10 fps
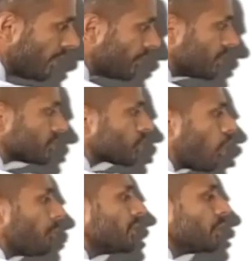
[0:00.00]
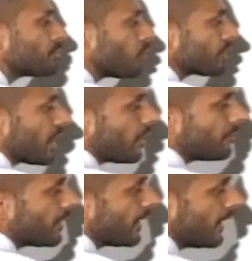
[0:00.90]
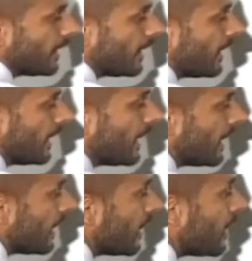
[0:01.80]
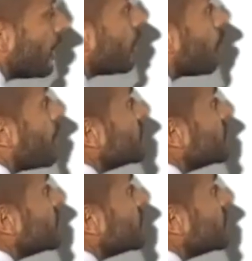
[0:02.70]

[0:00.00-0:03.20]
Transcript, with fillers: that's commonly brought up when